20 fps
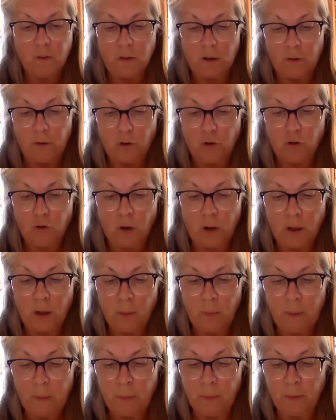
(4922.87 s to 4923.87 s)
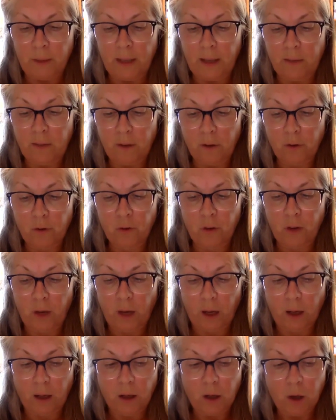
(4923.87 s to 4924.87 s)
near the trunk, people laid their
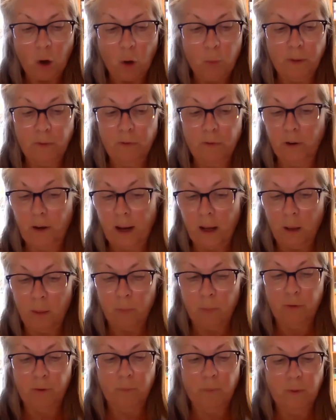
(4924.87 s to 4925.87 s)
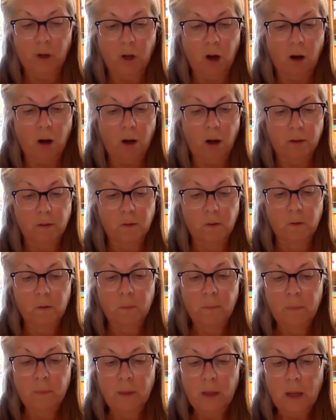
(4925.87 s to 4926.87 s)
sick, hoping for help from the gods.
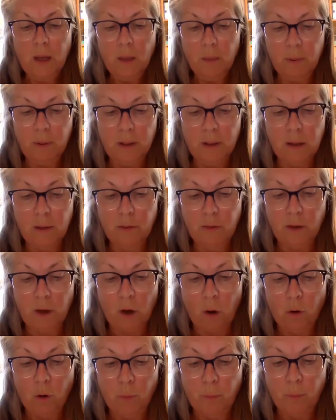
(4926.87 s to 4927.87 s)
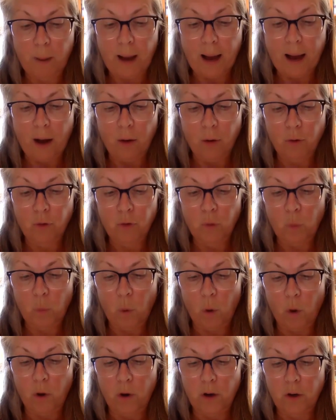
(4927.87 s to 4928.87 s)
Beneath the oak boughs,
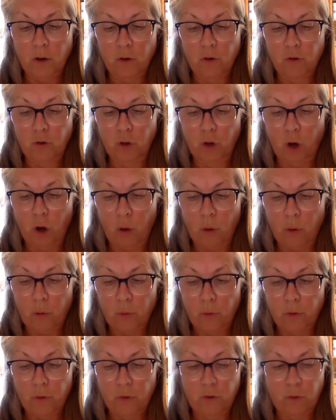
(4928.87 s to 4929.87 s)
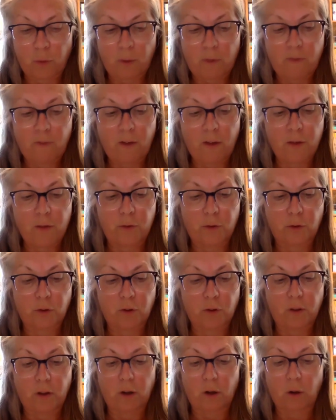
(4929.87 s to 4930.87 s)
warriors took oaths to be faithful to
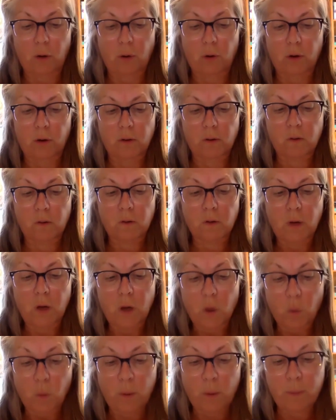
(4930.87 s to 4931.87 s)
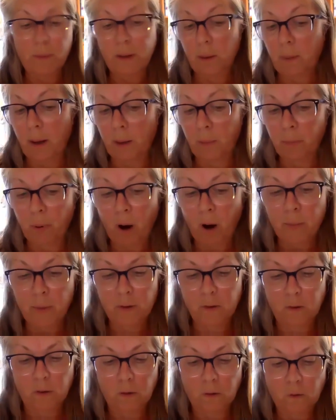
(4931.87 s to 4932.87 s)
their lords. Women made
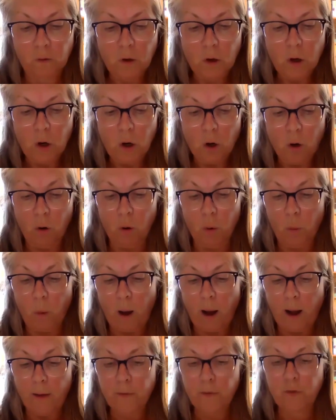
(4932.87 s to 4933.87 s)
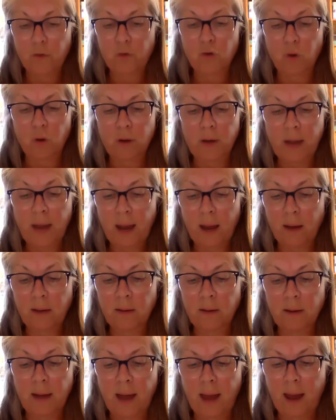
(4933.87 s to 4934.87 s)
promises, or wives joined hand
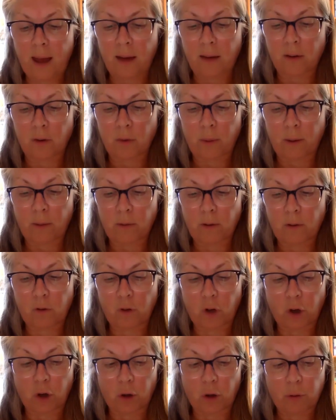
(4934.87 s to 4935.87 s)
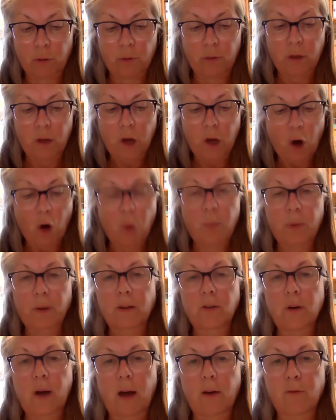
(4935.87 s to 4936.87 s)
in hand around its girth, hoping
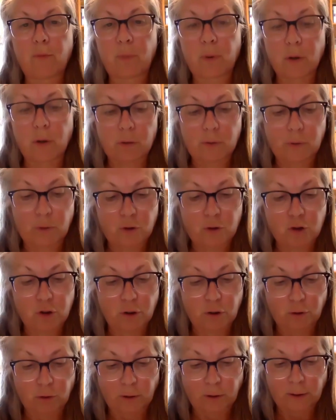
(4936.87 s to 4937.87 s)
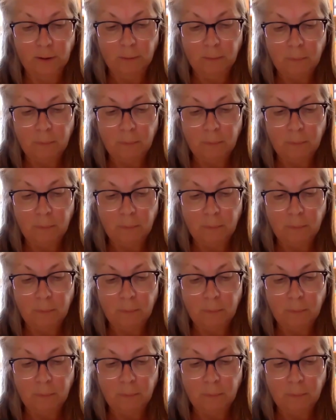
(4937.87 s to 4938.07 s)
to have beautiful children.